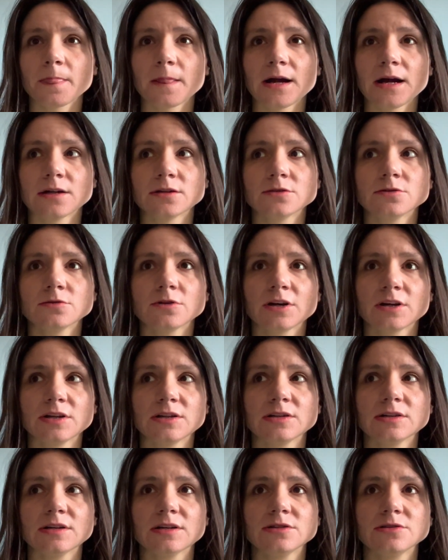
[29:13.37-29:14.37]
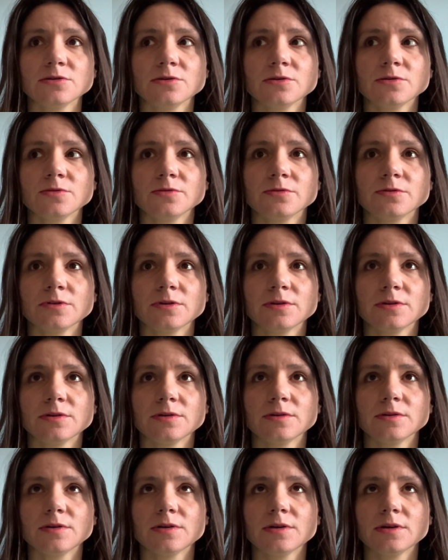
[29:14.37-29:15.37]
and trying and sort of
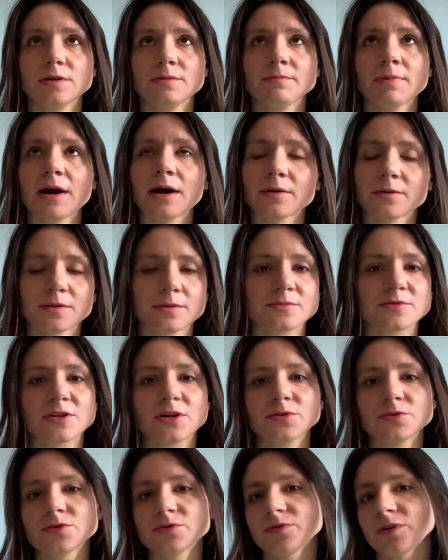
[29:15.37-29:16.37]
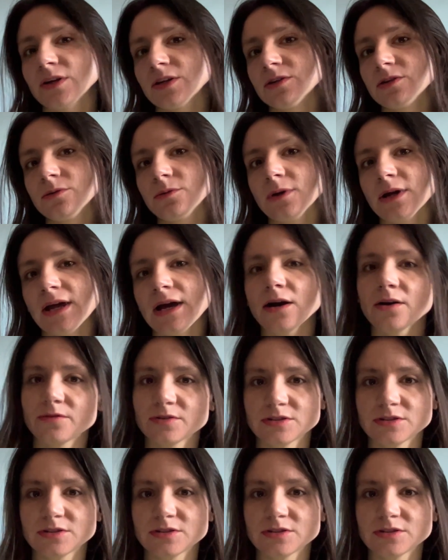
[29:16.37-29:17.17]
empowering themselves to find a way out of the